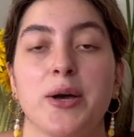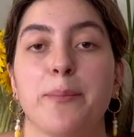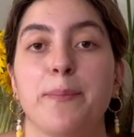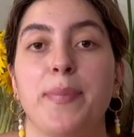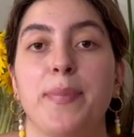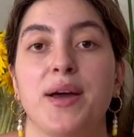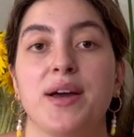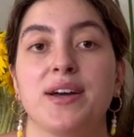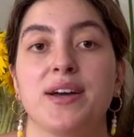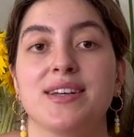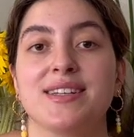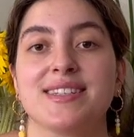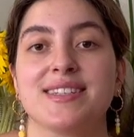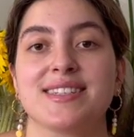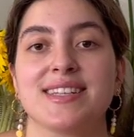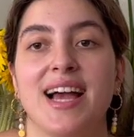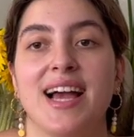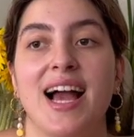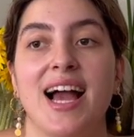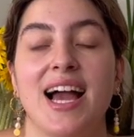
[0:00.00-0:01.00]
but
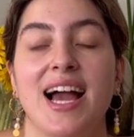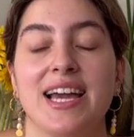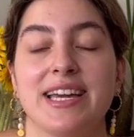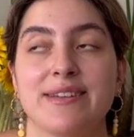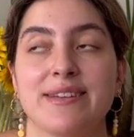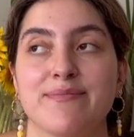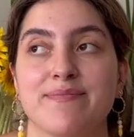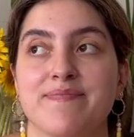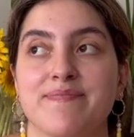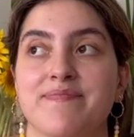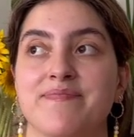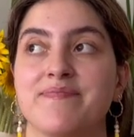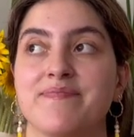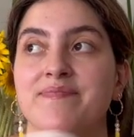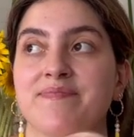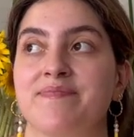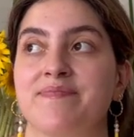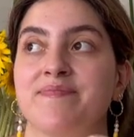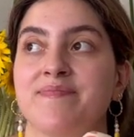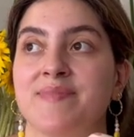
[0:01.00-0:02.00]
I'm
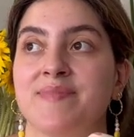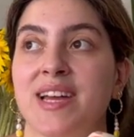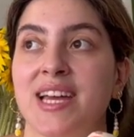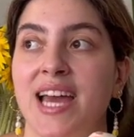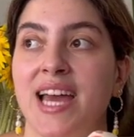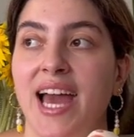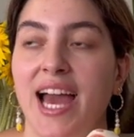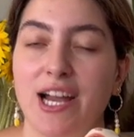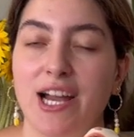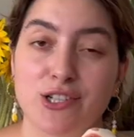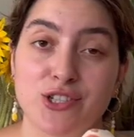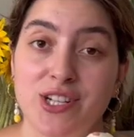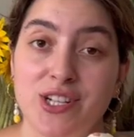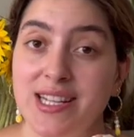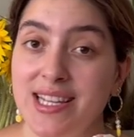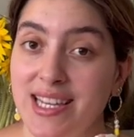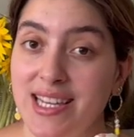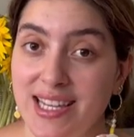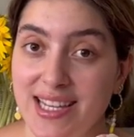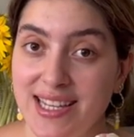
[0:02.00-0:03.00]

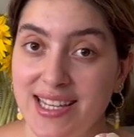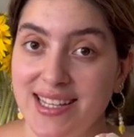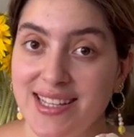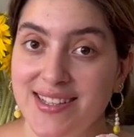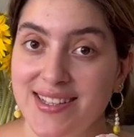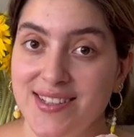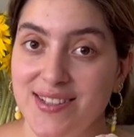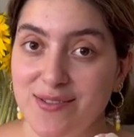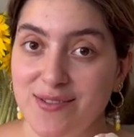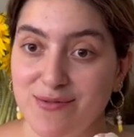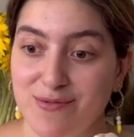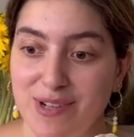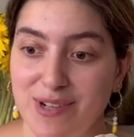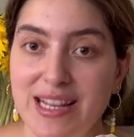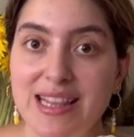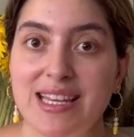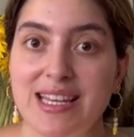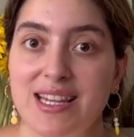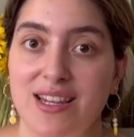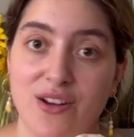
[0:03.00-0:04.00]
actually
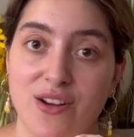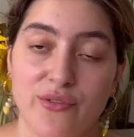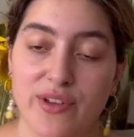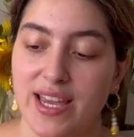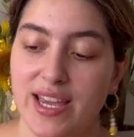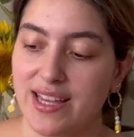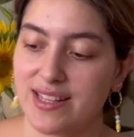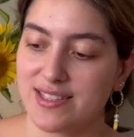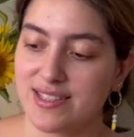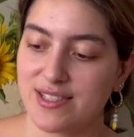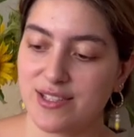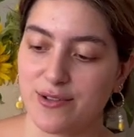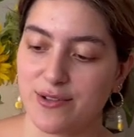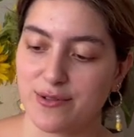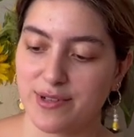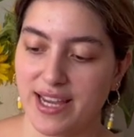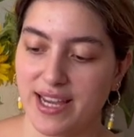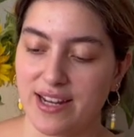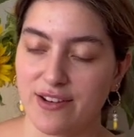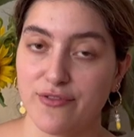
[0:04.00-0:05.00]
really loving it,
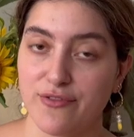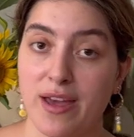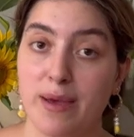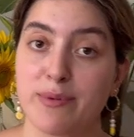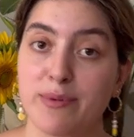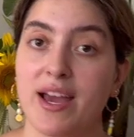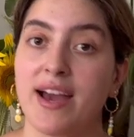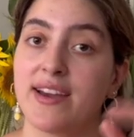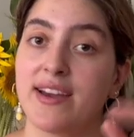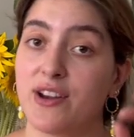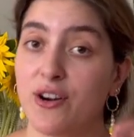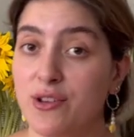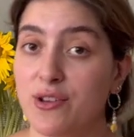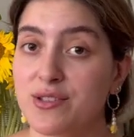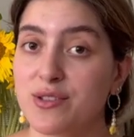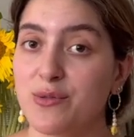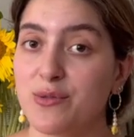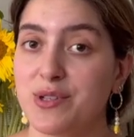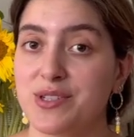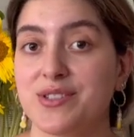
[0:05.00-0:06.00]
so kind of happy. I
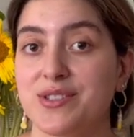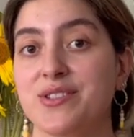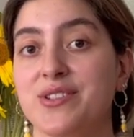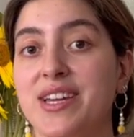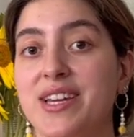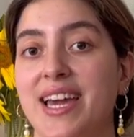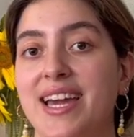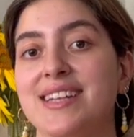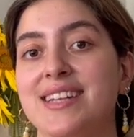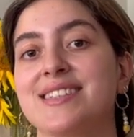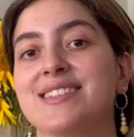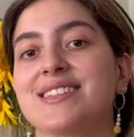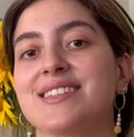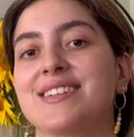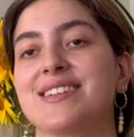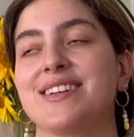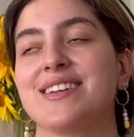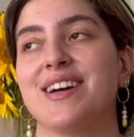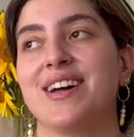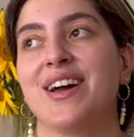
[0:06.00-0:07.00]
also wanted to get
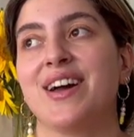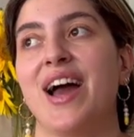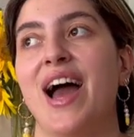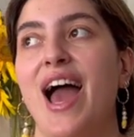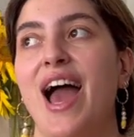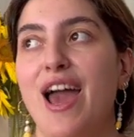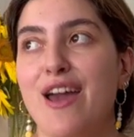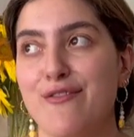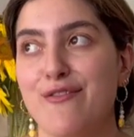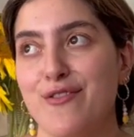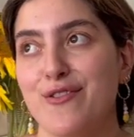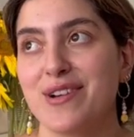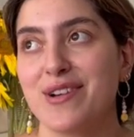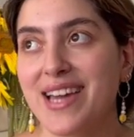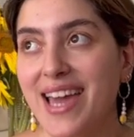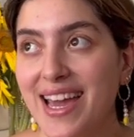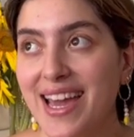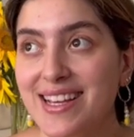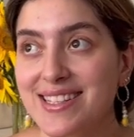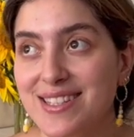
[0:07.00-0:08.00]
the iPhone
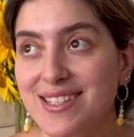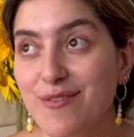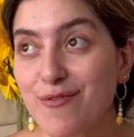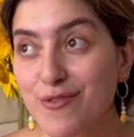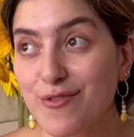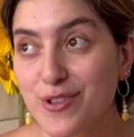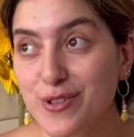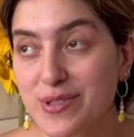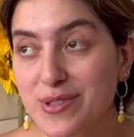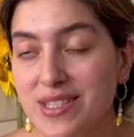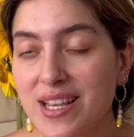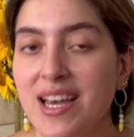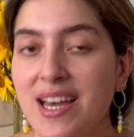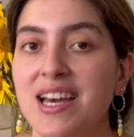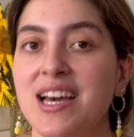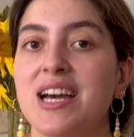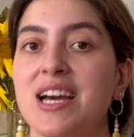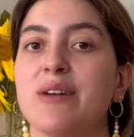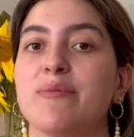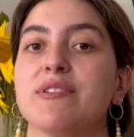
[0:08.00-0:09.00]
case in fruit.
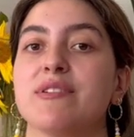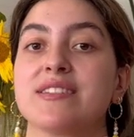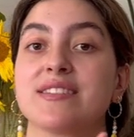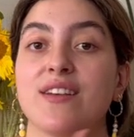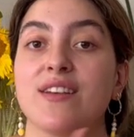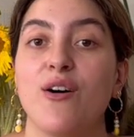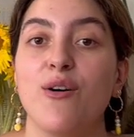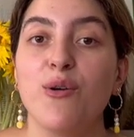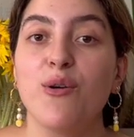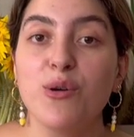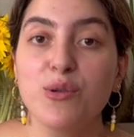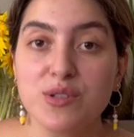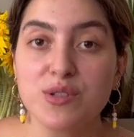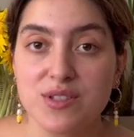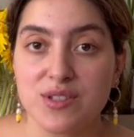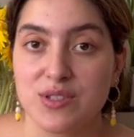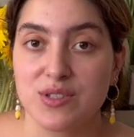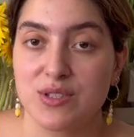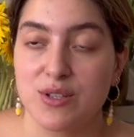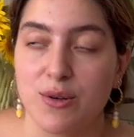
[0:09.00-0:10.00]
It's
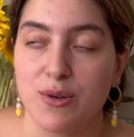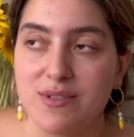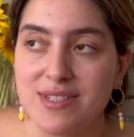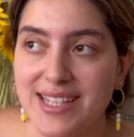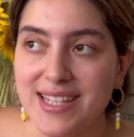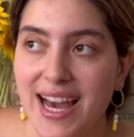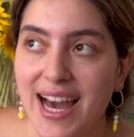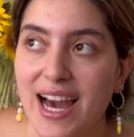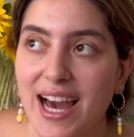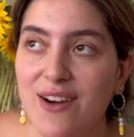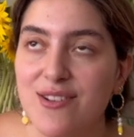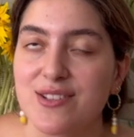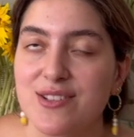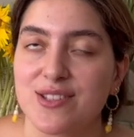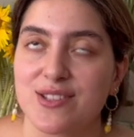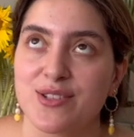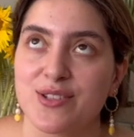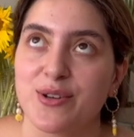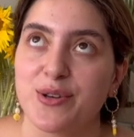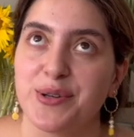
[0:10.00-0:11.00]
also sold out,
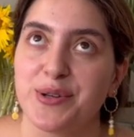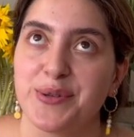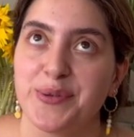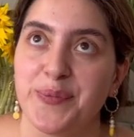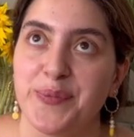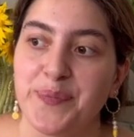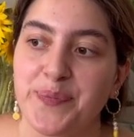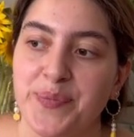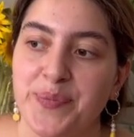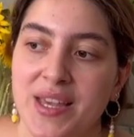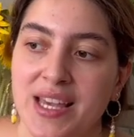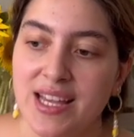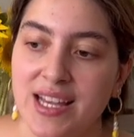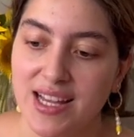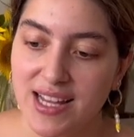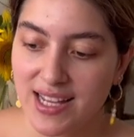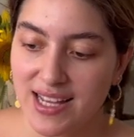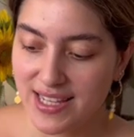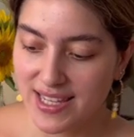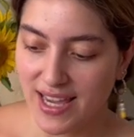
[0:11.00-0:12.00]
so
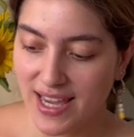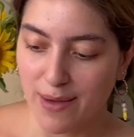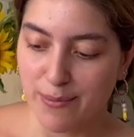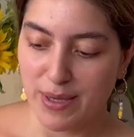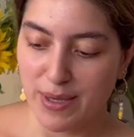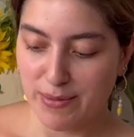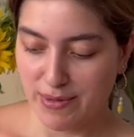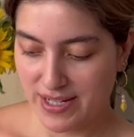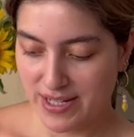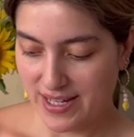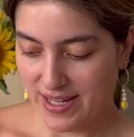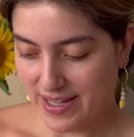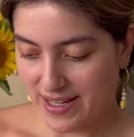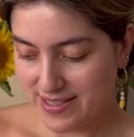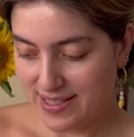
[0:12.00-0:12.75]
yeah, maybe next